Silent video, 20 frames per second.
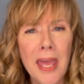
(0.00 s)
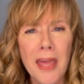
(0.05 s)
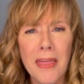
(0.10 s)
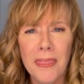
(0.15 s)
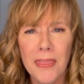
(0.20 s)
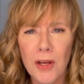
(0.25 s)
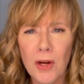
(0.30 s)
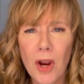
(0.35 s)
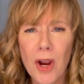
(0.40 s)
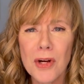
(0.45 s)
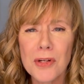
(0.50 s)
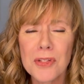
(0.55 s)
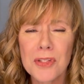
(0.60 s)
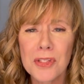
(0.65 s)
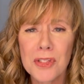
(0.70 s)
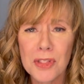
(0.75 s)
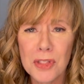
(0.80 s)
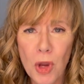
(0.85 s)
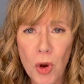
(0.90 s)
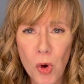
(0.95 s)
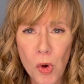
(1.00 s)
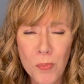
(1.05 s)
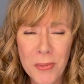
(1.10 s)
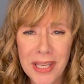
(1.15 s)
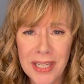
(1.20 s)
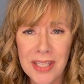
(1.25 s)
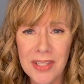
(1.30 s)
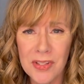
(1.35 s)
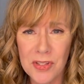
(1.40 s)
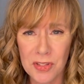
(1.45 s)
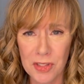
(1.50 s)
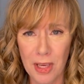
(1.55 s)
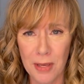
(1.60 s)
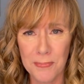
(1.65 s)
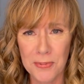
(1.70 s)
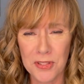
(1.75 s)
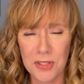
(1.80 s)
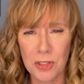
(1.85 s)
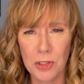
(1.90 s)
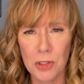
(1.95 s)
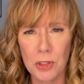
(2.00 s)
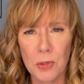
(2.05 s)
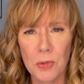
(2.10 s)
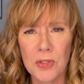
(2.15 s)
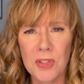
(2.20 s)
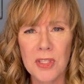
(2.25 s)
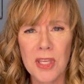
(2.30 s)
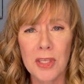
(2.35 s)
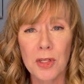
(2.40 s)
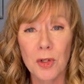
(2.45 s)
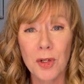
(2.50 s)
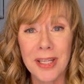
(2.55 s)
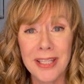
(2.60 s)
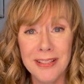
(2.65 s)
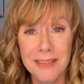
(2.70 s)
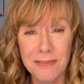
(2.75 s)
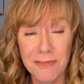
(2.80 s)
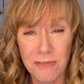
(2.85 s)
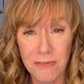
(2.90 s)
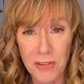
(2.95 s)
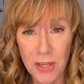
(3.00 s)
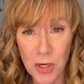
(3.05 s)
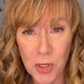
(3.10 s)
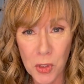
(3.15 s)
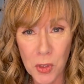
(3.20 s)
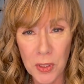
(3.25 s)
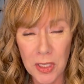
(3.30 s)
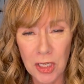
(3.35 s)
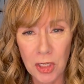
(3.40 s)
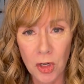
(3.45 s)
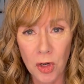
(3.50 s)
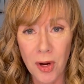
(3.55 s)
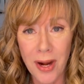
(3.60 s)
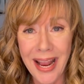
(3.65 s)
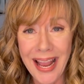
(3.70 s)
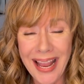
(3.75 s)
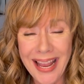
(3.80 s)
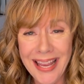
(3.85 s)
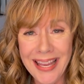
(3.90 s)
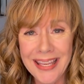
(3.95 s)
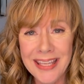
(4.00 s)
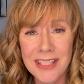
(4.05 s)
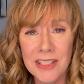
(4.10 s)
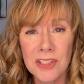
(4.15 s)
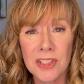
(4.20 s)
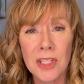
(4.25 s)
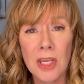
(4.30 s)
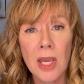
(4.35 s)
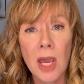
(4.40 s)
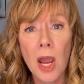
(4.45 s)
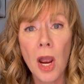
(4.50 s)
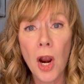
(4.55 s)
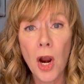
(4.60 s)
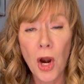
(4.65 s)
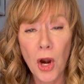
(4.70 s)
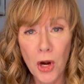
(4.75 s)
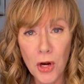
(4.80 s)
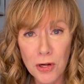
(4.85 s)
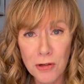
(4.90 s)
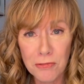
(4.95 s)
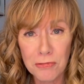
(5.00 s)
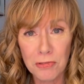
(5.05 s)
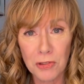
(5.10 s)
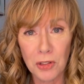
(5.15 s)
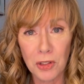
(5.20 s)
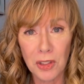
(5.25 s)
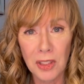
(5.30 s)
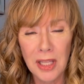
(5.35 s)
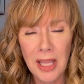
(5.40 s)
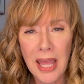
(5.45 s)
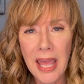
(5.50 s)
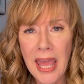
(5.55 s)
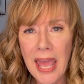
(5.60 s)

There are so many substitutes that are inferior and hurtful.